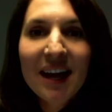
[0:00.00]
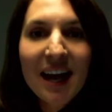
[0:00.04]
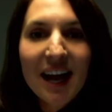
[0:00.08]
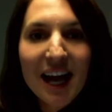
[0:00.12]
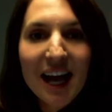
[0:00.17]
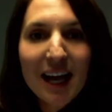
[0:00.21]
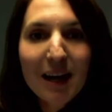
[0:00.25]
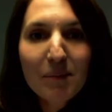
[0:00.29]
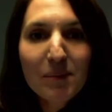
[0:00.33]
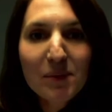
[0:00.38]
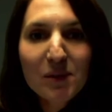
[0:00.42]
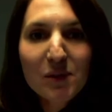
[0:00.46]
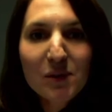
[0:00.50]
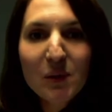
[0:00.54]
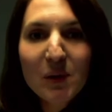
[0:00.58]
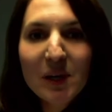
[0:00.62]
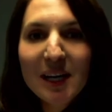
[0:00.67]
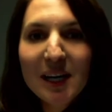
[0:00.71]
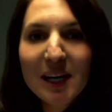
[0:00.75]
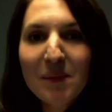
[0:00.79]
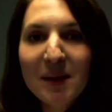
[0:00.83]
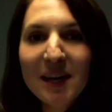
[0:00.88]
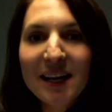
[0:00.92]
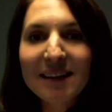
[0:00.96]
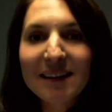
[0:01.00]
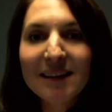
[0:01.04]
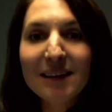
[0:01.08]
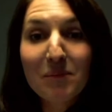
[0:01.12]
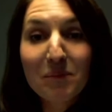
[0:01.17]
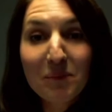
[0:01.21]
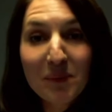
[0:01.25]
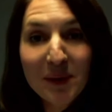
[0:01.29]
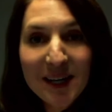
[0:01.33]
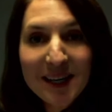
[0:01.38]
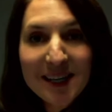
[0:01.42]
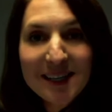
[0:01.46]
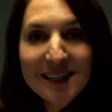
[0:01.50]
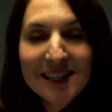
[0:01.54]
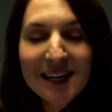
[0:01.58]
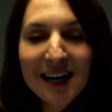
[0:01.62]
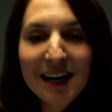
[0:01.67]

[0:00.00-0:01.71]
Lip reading: helps to eliminate the biggest